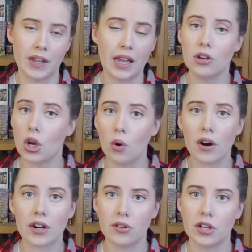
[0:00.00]
and no
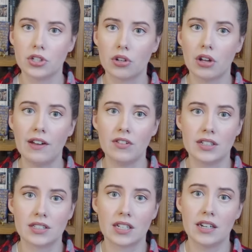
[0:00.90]
archaeological
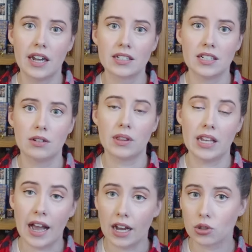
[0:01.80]
evidence connected with
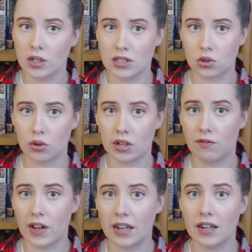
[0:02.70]
the actual historic
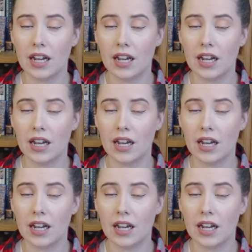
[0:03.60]
event